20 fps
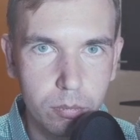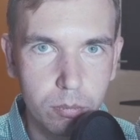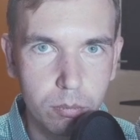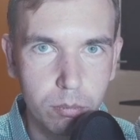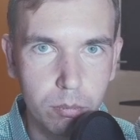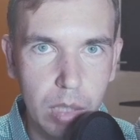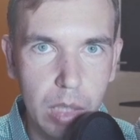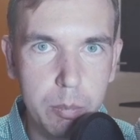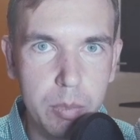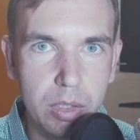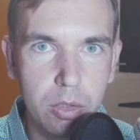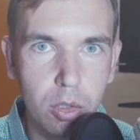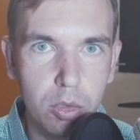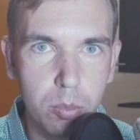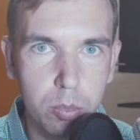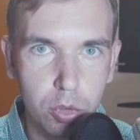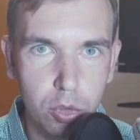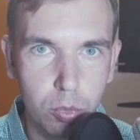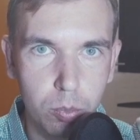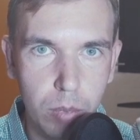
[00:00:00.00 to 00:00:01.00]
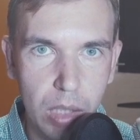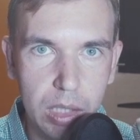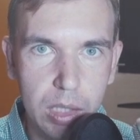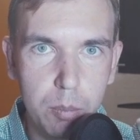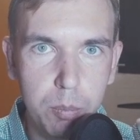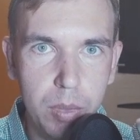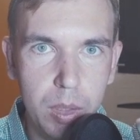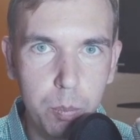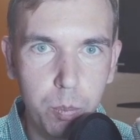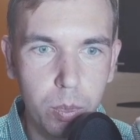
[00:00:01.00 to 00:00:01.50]
Maybe not to many
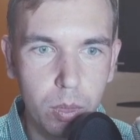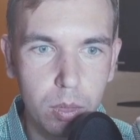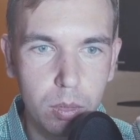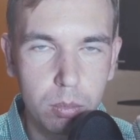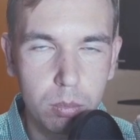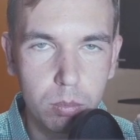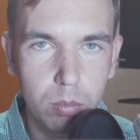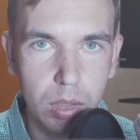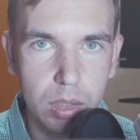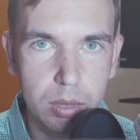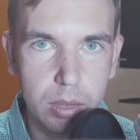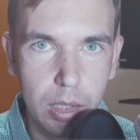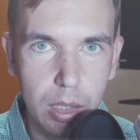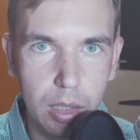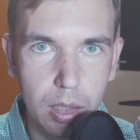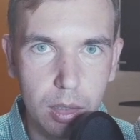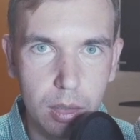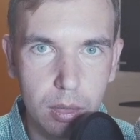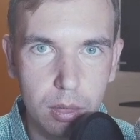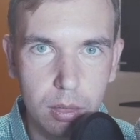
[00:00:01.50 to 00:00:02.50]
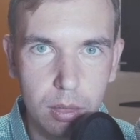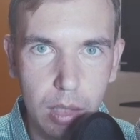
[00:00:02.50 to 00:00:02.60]
people, but they are